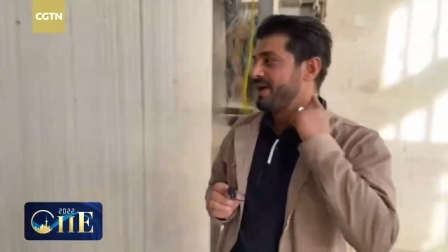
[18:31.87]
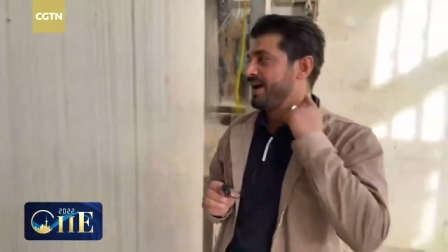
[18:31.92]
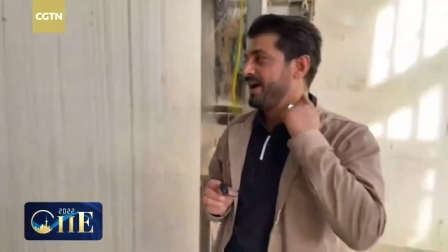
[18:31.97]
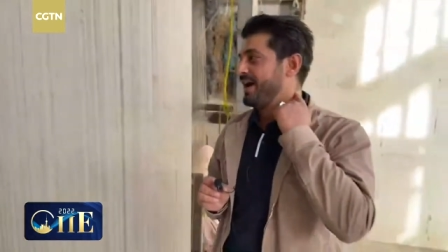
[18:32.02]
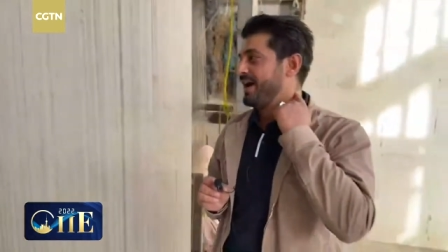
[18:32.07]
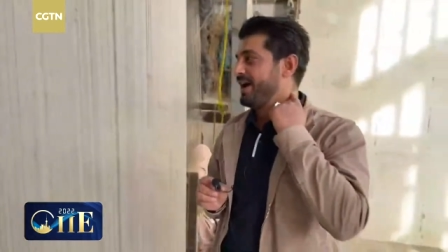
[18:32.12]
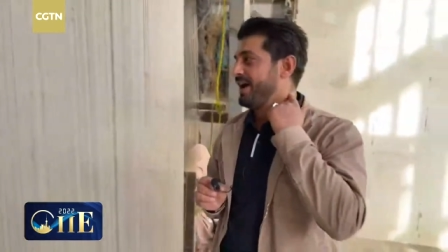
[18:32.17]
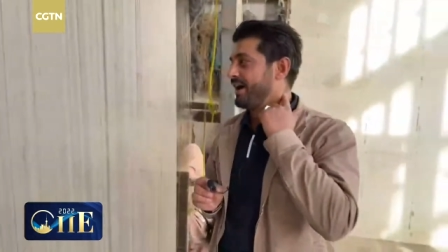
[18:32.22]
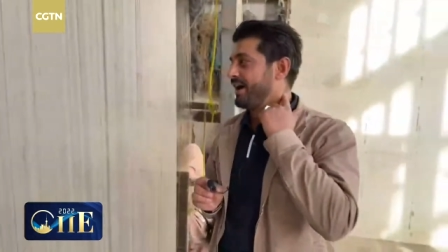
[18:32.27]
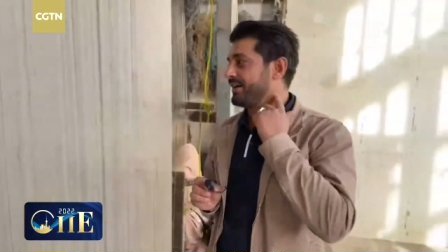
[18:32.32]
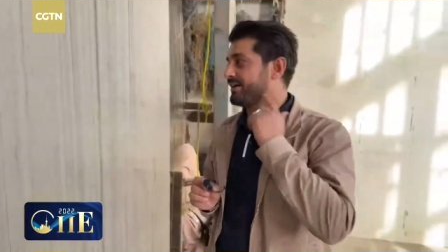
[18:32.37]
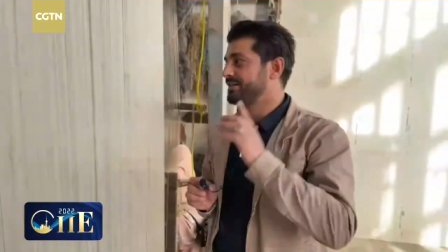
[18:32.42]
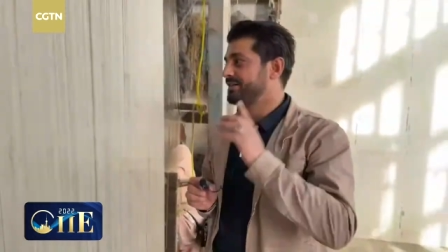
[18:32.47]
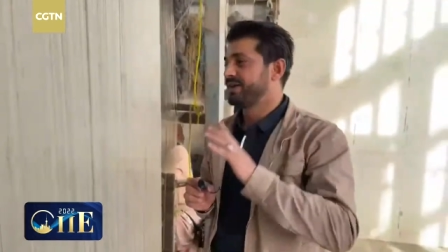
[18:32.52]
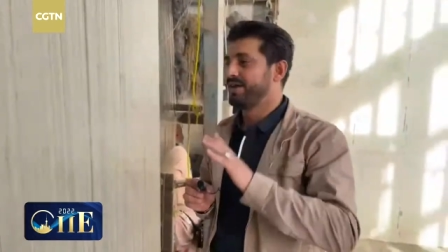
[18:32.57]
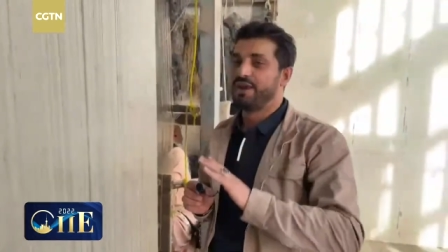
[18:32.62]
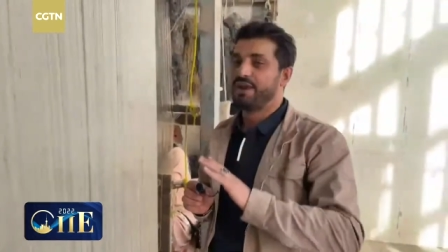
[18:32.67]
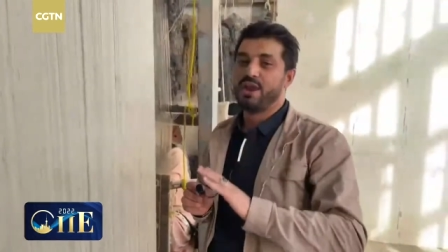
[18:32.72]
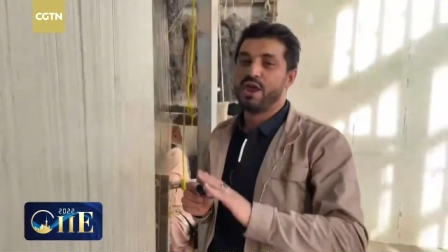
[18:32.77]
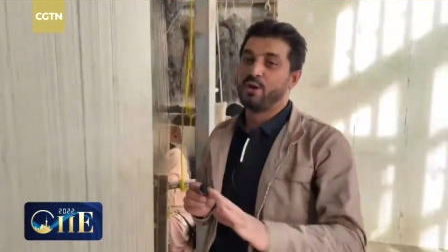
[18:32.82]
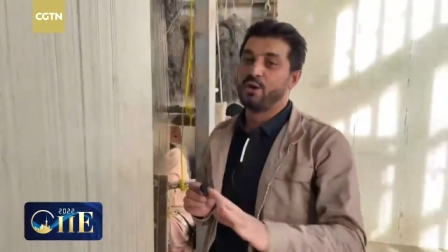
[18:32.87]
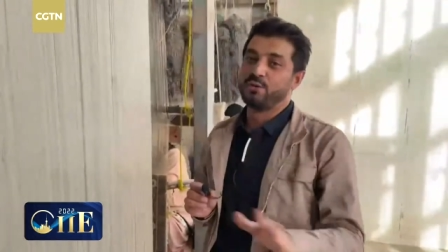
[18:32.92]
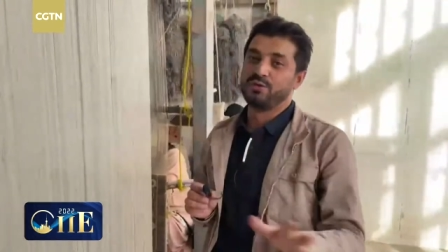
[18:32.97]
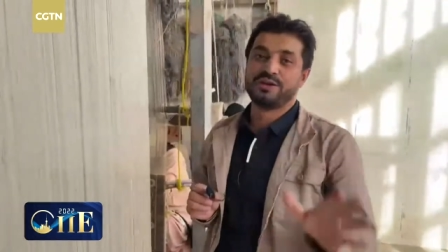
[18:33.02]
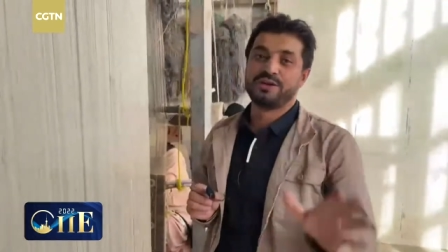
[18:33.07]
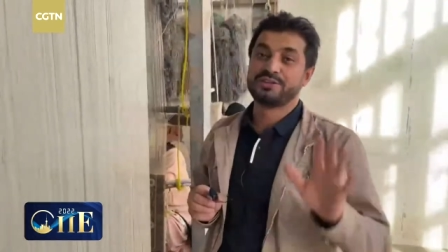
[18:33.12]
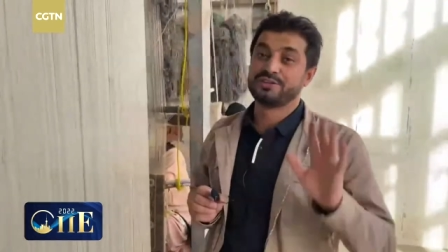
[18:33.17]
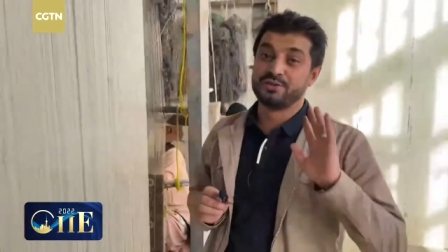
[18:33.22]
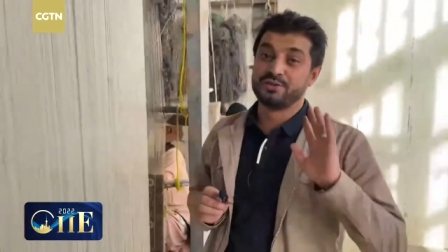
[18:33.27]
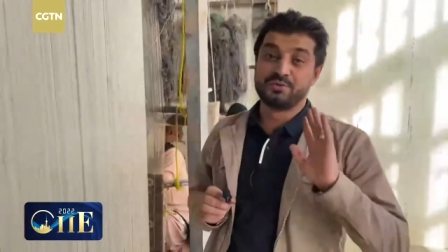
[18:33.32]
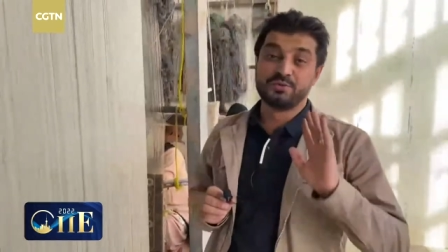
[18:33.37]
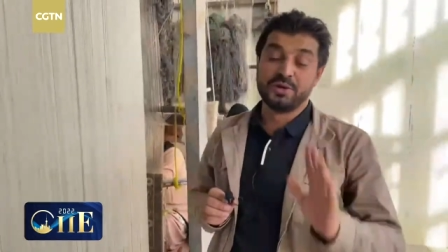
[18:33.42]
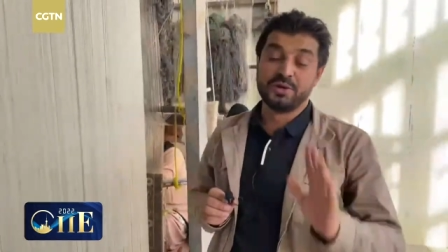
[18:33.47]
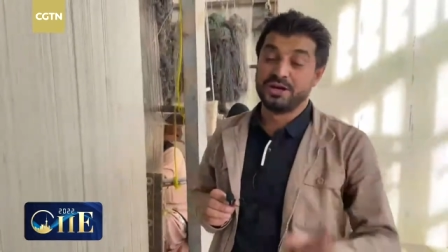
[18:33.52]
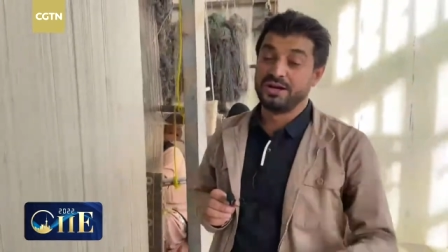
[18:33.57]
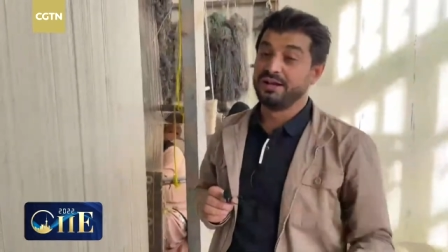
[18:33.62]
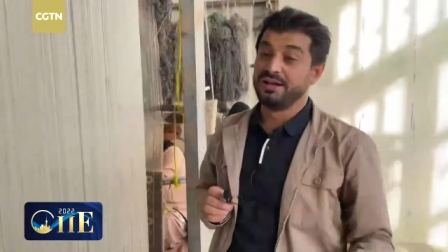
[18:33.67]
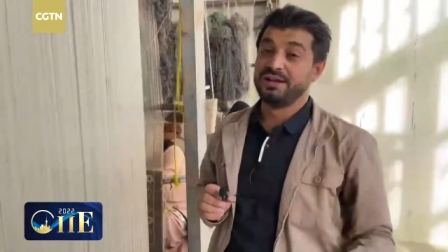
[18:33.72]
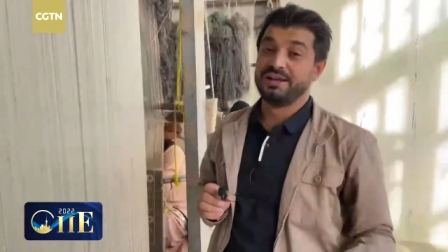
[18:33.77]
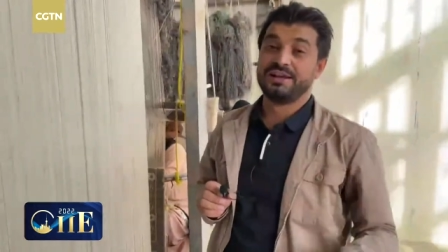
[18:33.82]
uh, I saw no, that's a
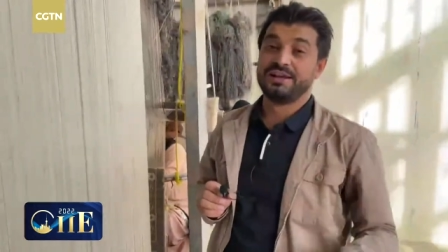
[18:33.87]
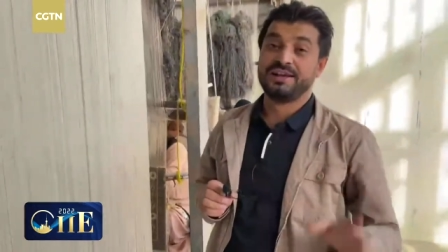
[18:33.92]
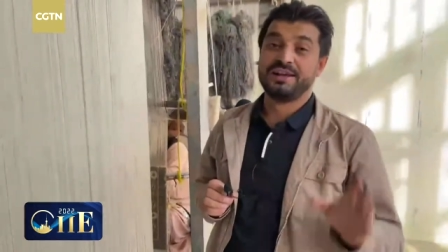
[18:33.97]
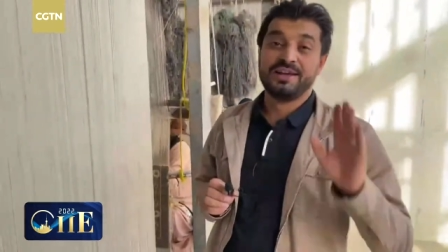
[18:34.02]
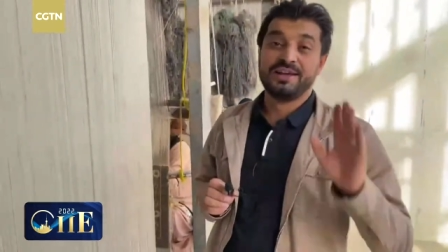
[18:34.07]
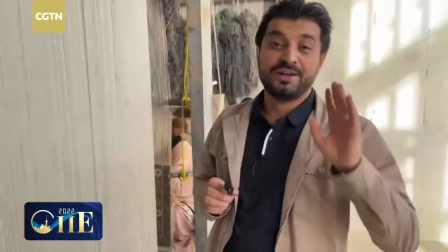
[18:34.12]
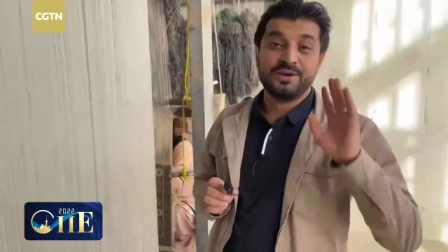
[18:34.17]
really,